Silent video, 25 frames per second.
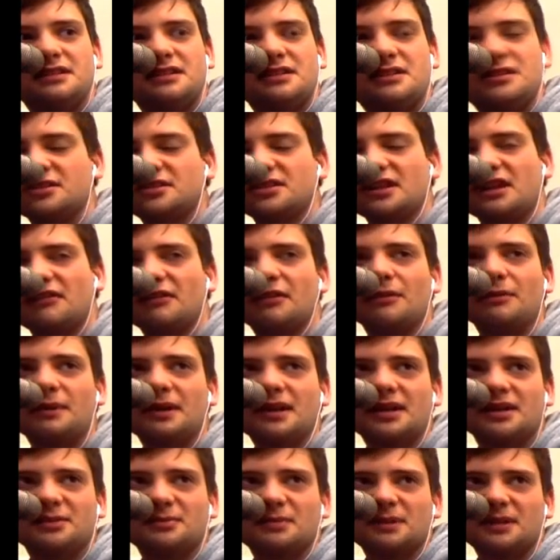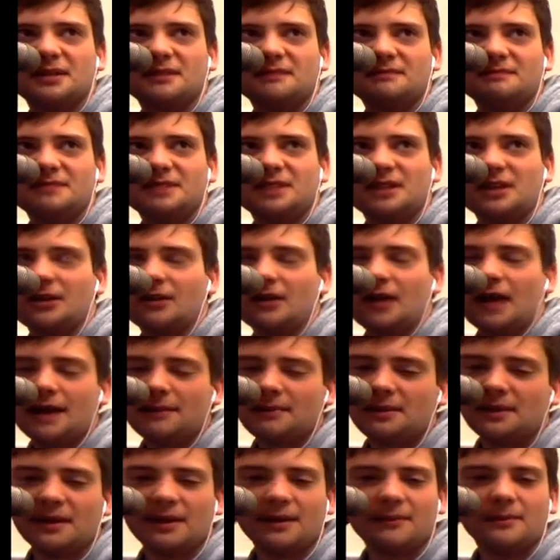Just everybody's been,
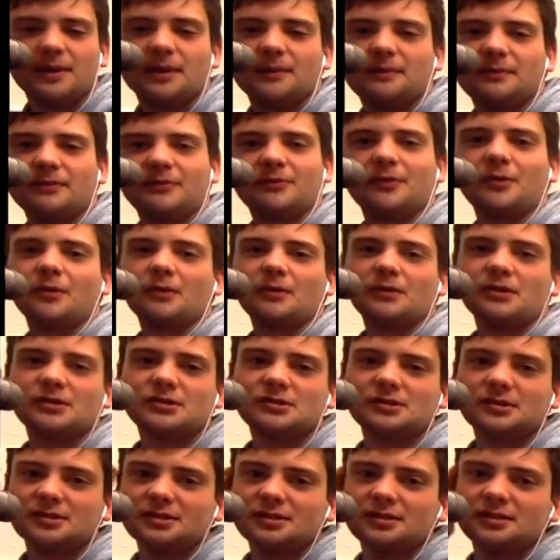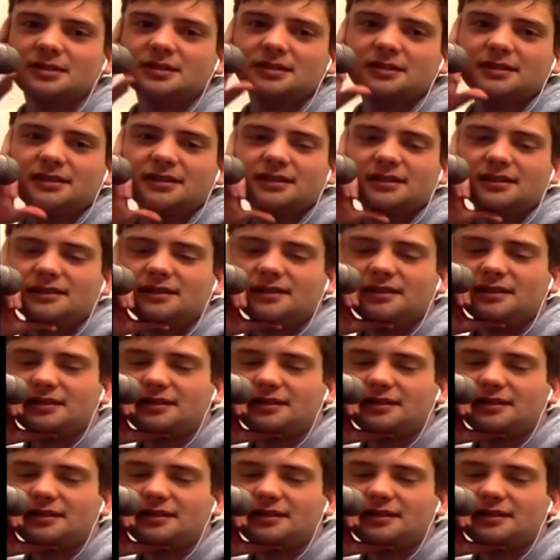hyping him up, of course. We